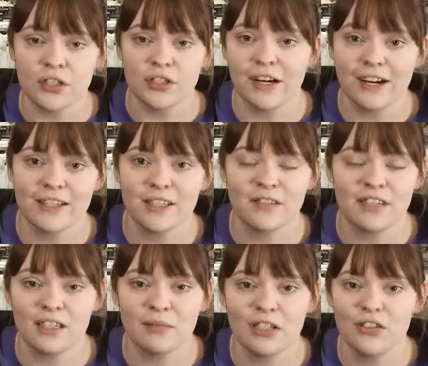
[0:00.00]
you guys have
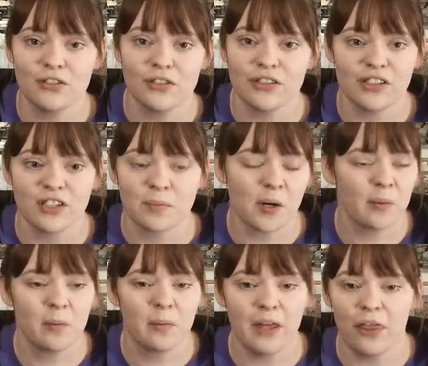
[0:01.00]
seen me do this
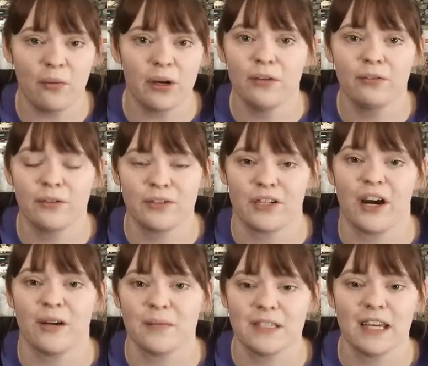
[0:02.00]
probably three or four
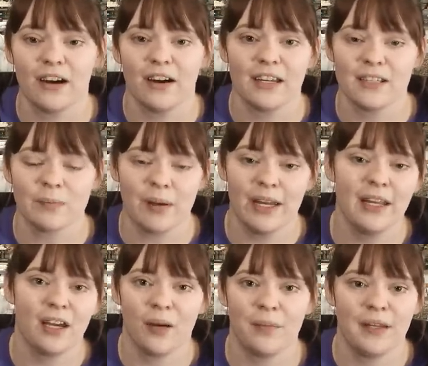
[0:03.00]
times now and it's
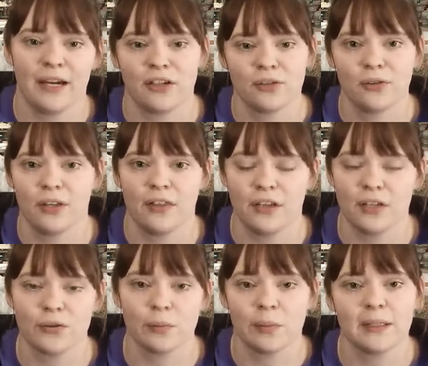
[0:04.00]
painting up the actual
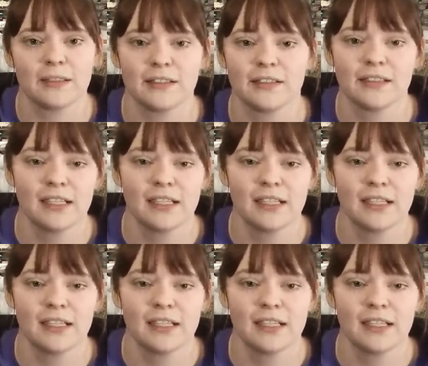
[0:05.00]
cathedral pieces.